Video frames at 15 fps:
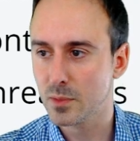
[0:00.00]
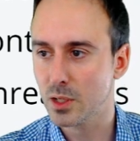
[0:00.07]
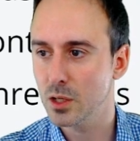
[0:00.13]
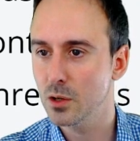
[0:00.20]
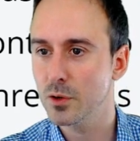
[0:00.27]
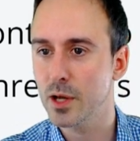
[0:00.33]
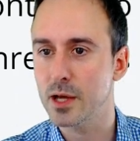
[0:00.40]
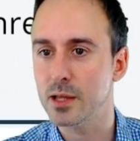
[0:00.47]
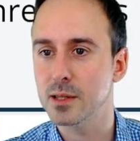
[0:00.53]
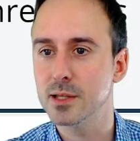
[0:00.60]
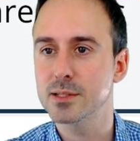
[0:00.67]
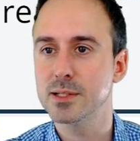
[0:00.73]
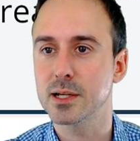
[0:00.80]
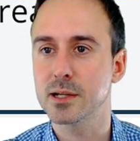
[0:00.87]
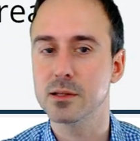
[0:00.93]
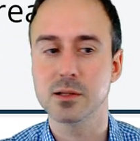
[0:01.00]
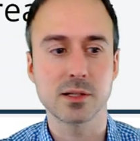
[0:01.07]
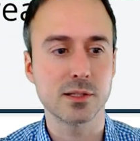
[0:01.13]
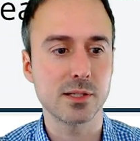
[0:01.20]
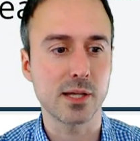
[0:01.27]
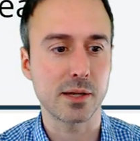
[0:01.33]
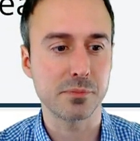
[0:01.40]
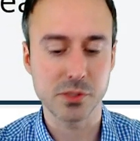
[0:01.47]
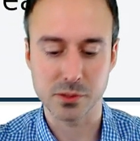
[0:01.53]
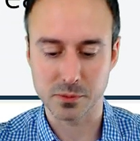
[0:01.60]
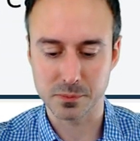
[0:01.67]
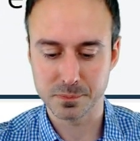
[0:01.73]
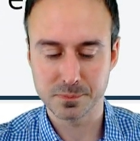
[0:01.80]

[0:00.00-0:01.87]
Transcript: Okay, let's take a look at type 2.